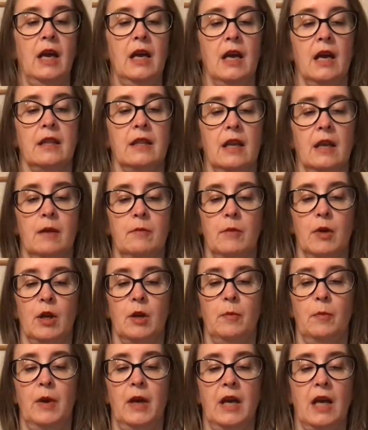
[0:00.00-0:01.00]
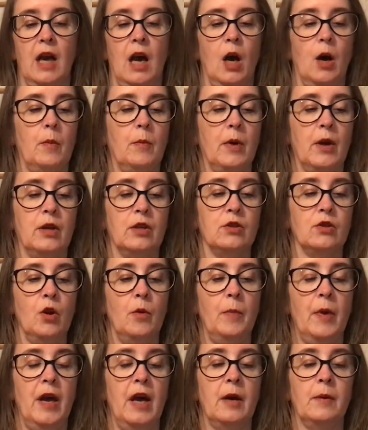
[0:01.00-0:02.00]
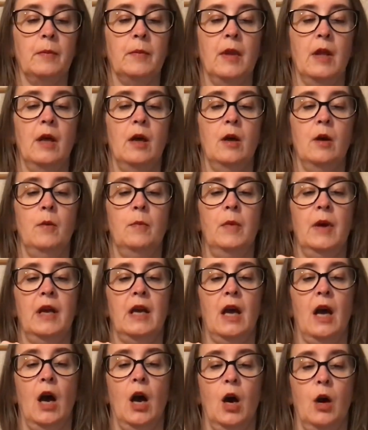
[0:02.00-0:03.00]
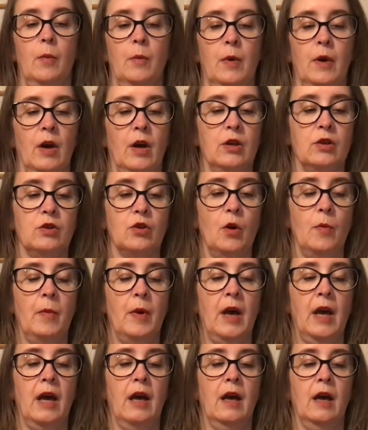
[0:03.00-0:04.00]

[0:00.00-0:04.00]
and then I'm going to pick it up and drop it, pick it up and drop it,